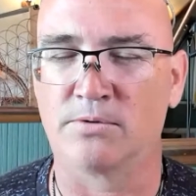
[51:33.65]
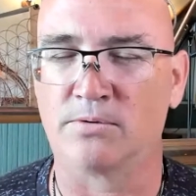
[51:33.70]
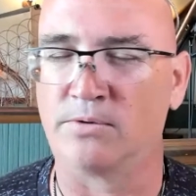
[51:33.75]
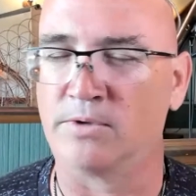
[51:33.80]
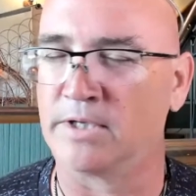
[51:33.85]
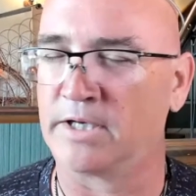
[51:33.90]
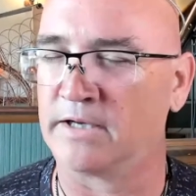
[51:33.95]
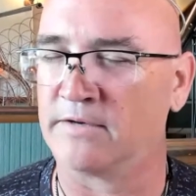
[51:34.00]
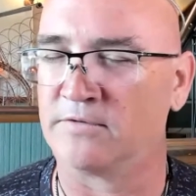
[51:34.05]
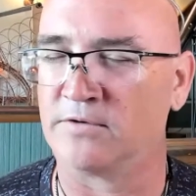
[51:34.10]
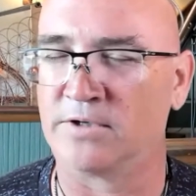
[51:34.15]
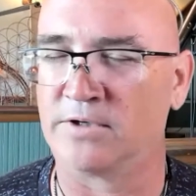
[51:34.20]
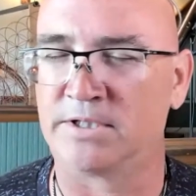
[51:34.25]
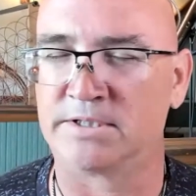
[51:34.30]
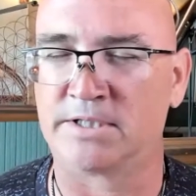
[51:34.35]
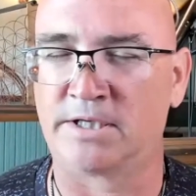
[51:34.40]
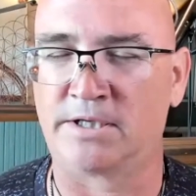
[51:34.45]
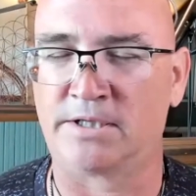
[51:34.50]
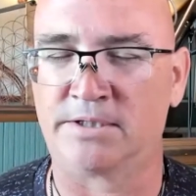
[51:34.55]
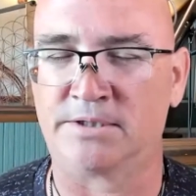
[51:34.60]
whatever it
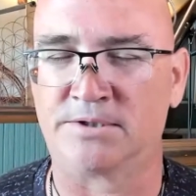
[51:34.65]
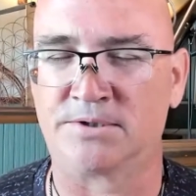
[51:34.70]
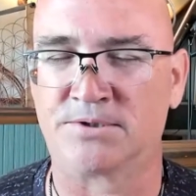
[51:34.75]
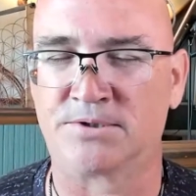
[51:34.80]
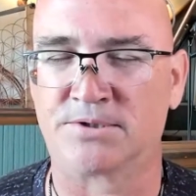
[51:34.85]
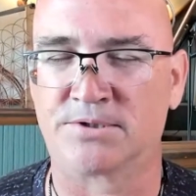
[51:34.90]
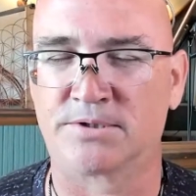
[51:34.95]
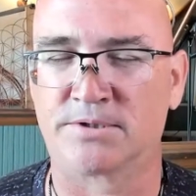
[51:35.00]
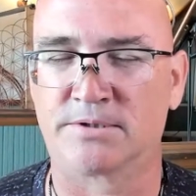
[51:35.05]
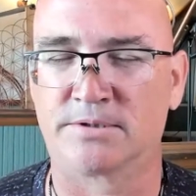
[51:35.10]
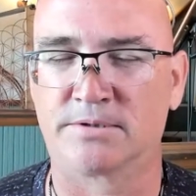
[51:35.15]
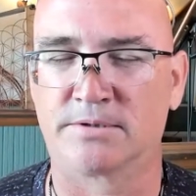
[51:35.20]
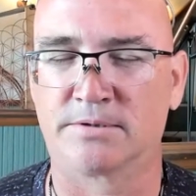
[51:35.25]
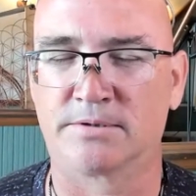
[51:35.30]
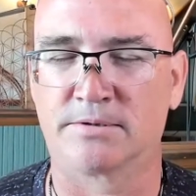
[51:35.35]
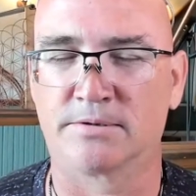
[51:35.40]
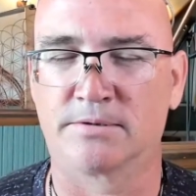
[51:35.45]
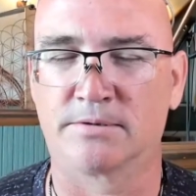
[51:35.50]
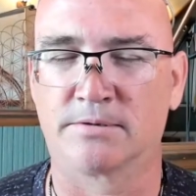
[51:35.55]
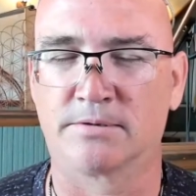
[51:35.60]
does,
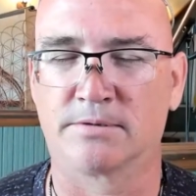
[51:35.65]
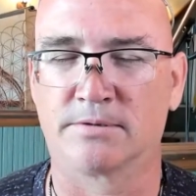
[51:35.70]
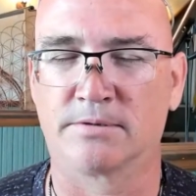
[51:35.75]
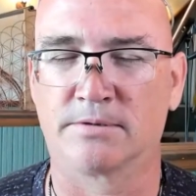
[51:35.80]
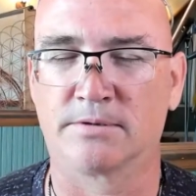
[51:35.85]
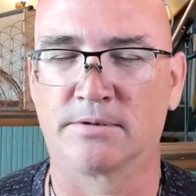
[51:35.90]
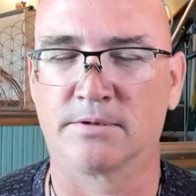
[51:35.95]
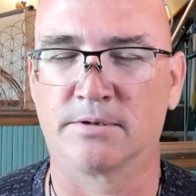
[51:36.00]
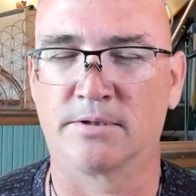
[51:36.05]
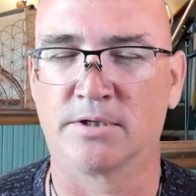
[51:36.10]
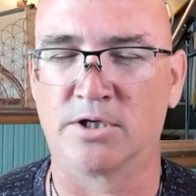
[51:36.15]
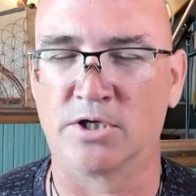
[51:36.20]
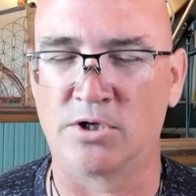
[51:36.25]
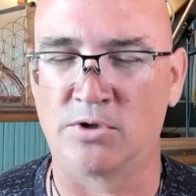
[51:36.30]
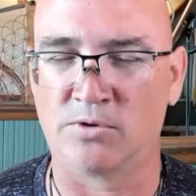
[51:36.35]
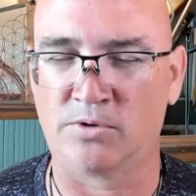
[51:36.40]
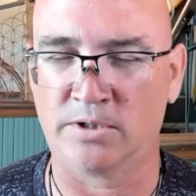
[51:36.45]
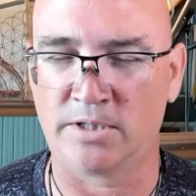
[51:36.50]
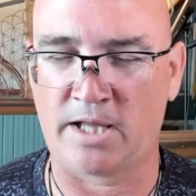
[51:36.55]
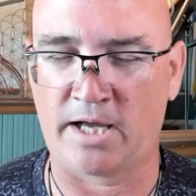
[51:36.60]

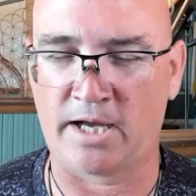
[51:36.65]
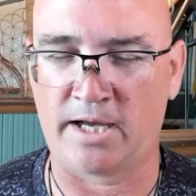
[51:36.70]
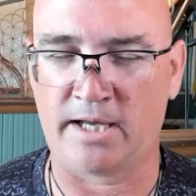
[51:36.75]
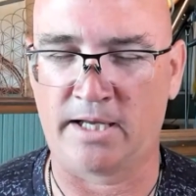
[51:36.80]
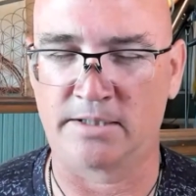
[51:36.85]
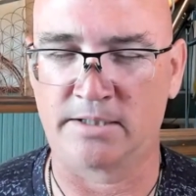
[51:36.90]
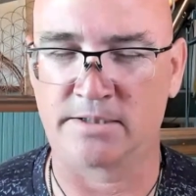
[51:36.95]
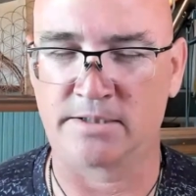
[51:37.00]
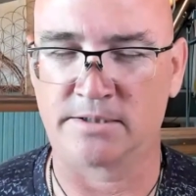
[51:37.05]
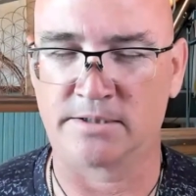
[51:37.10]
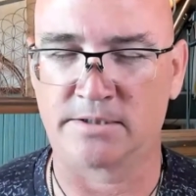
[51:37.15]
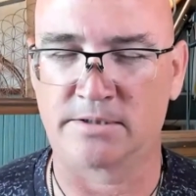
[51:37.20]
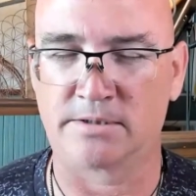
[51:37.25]
your light.